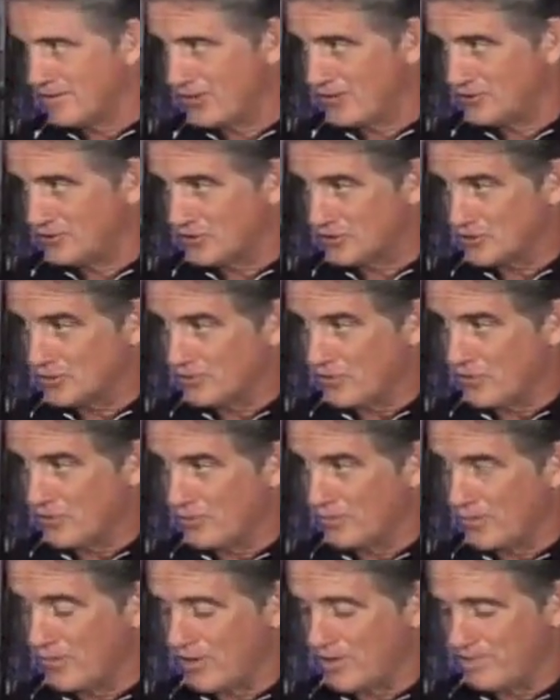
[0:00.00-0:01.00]
I just
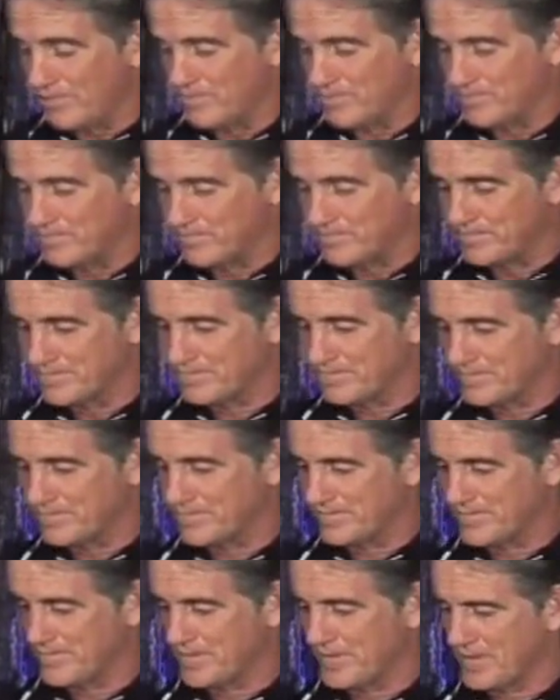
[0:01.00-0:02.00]
want to uh,
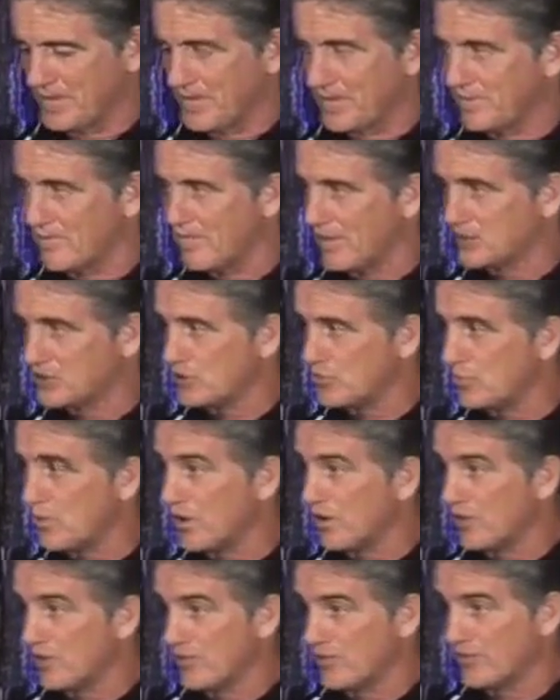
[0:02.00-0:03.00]
mention
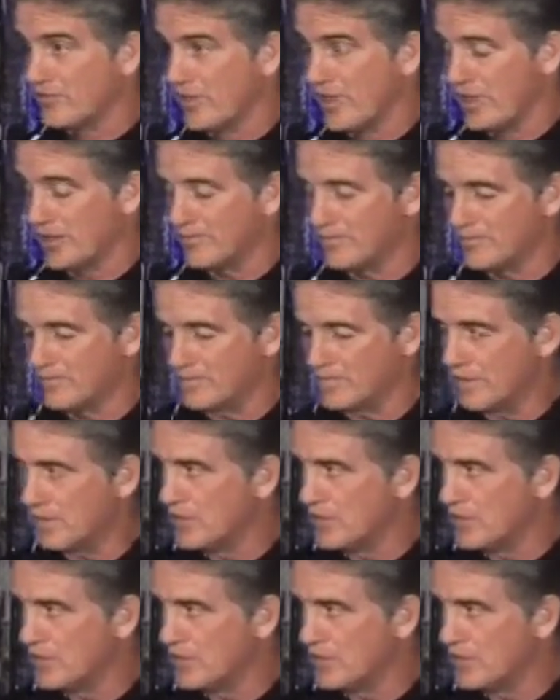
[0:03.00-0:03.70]
one other thing.